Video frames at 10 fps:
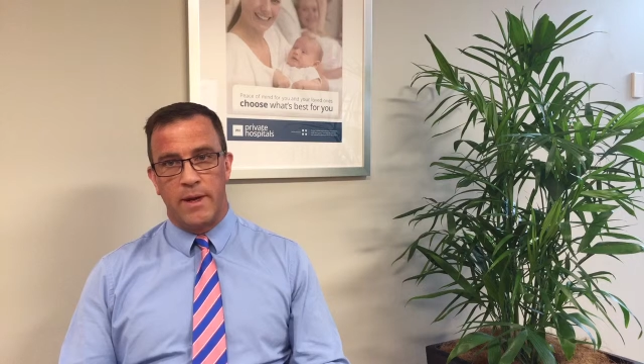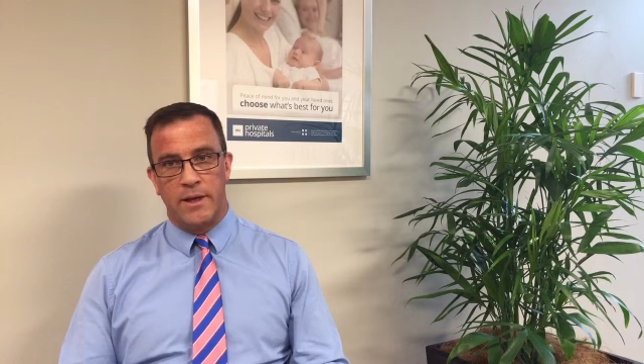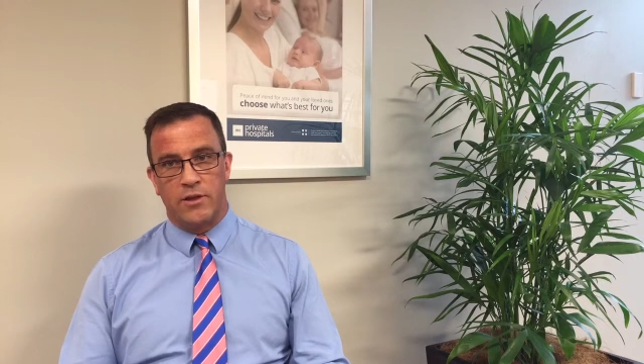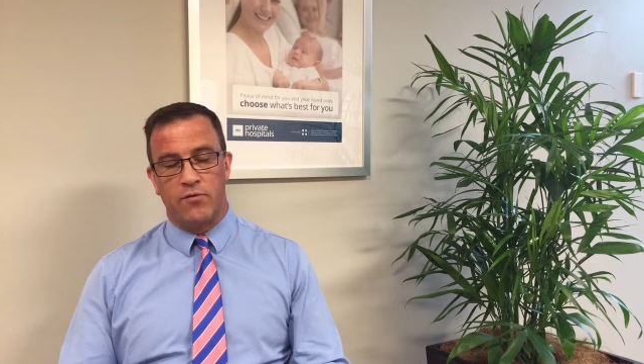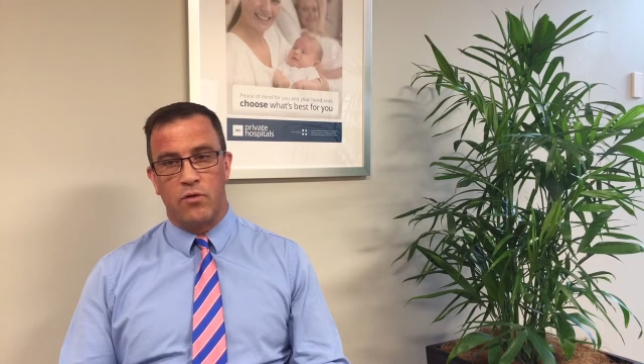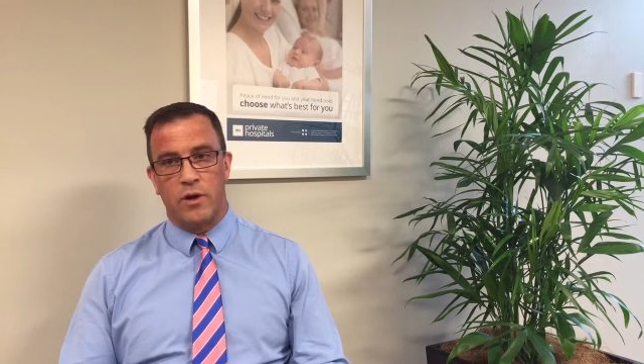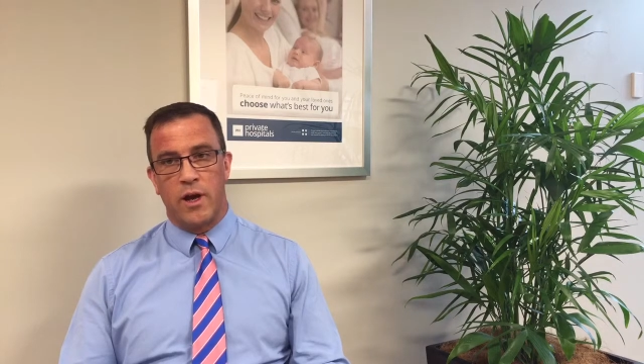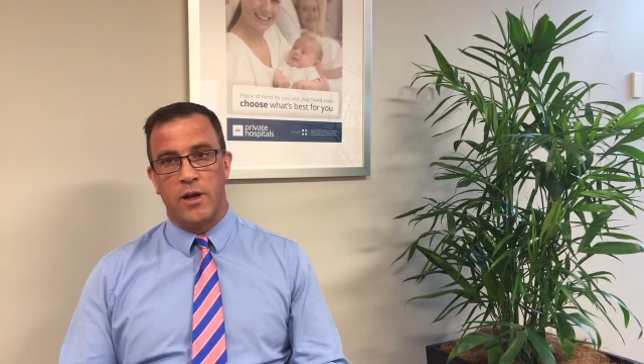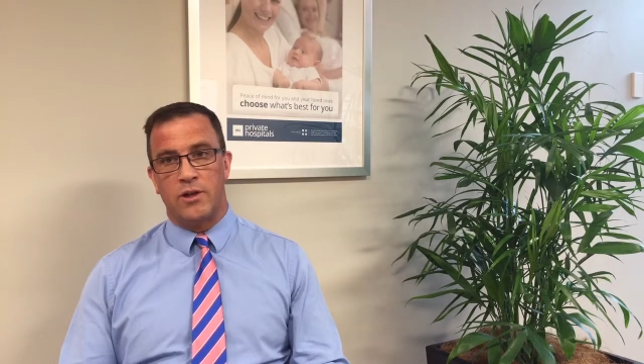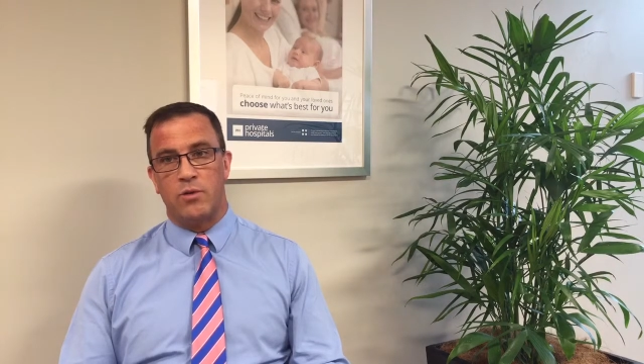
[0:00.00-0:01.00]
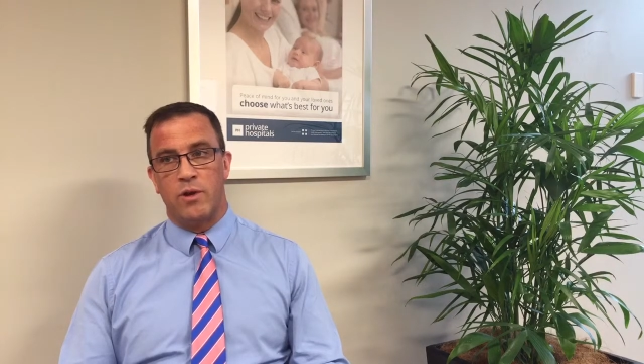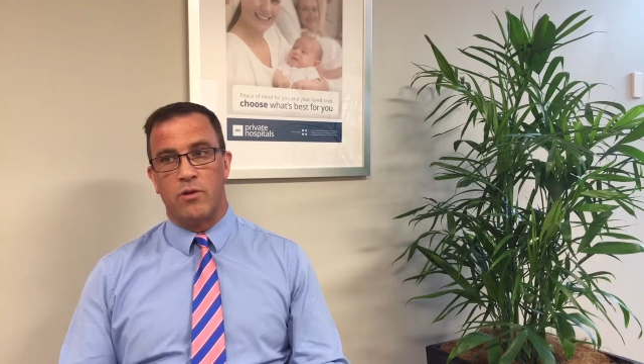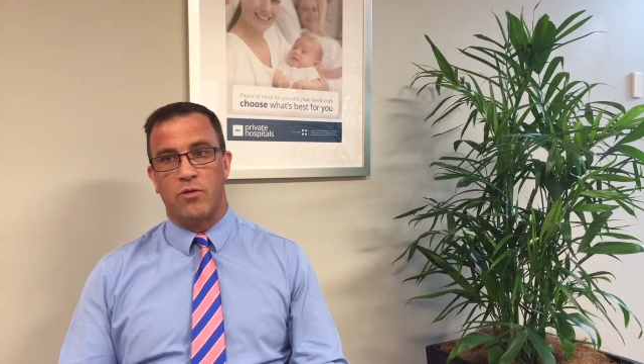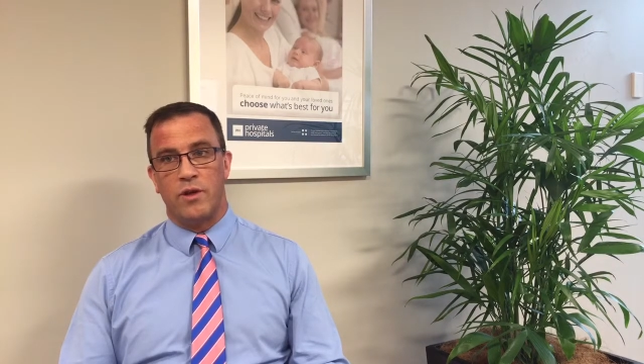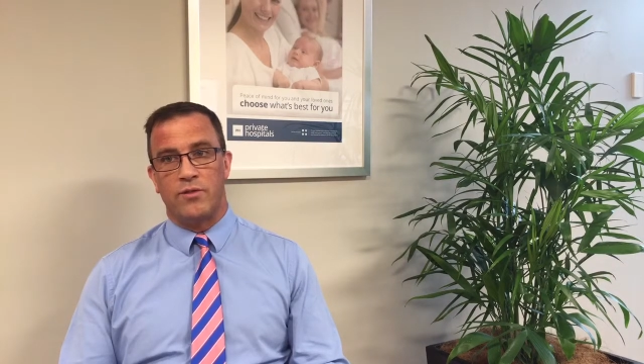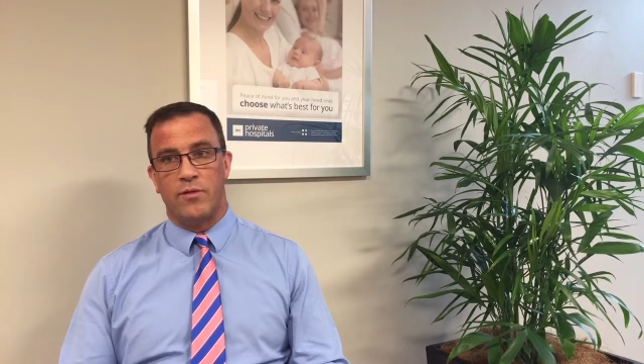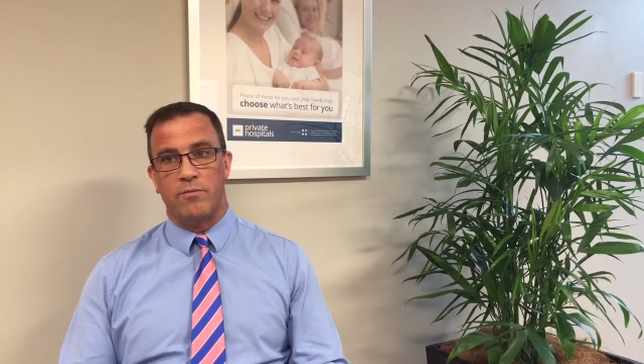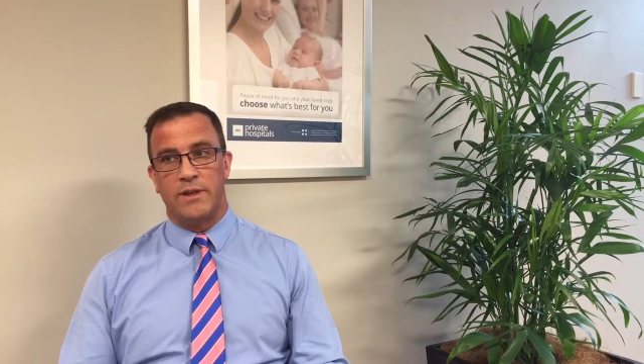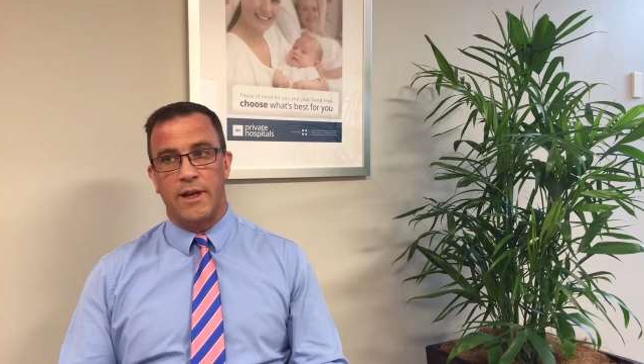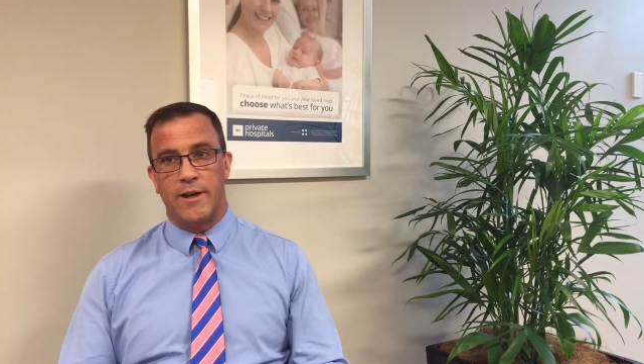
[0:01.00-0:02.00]
is forecast to increase from
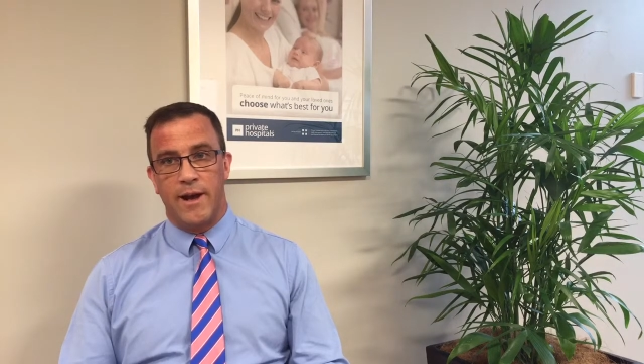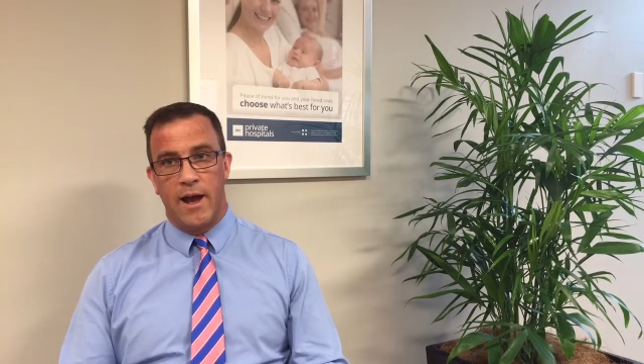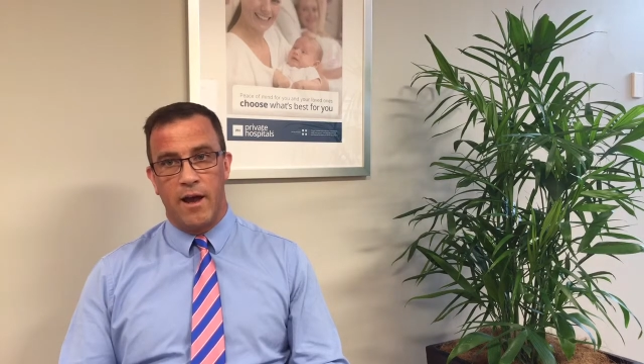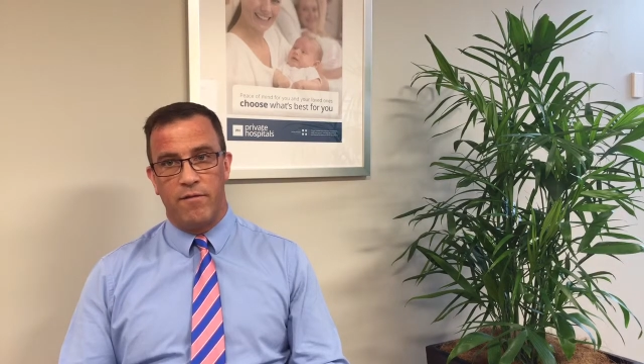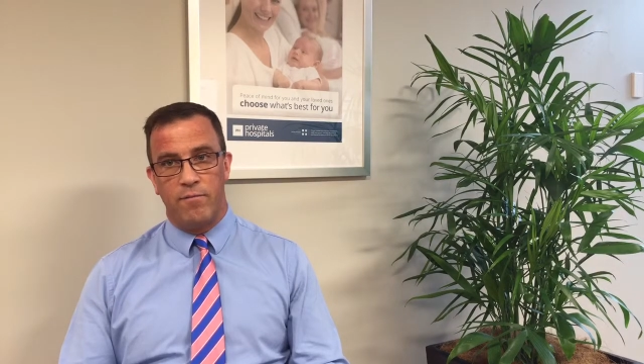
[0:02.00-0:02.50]
10.5